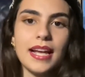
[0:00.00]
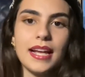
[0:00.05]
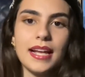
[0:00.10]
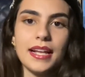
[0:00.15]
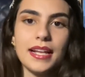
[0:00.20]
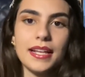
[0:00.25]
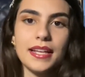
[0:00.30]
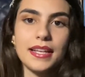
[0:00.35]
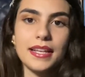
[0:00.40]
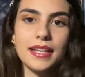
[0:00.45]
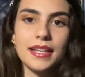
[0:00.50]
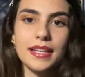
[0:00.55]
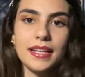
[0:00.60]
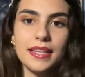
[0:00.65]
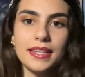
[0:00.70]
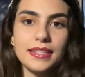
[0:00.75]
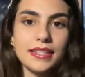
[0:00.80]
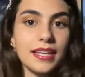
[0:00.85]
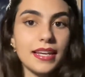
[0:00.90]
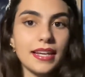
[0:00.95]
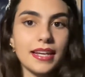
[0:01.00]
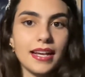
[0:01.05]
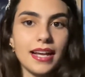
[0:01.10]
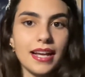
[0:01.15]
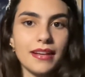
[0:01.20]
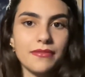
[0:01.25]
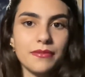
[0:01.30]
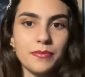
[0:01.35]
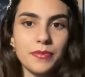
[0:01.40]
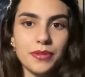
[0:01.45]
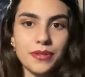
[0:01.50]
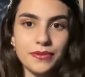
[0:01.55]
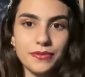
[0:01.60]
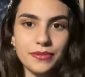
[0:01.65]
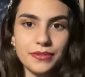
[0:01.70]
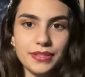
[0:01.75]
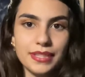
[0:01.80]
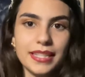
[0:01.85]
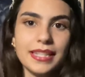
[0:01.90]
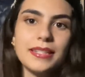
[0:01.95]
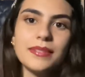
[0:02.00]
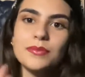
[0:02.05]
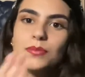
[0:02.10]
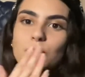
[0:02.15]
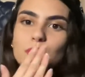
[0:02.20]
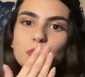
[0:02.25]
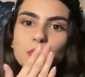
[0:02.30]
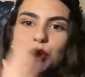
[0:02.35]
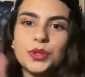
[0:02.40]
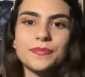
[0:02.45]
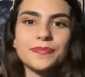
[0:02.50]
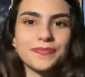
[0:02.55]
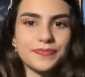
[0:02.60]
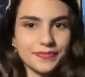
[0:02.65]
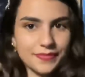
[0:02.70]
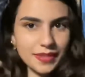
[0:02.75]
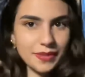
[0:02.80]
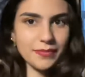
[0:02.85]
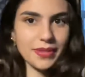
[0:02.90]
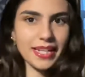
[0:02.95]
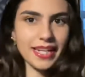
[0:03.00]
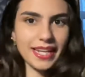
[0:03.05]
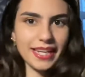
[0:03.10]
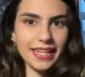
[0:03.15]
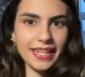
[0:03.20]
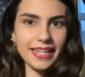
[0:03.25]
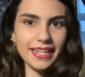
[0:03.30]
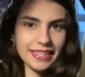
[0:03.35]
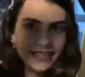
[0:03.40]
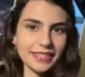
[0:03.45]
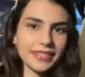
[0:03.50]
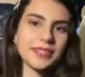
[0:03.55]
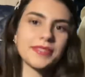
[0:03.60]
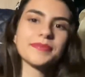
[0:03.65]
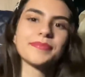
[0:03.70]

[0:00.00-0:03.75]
And yeah, have a beautiful day. Bye guys.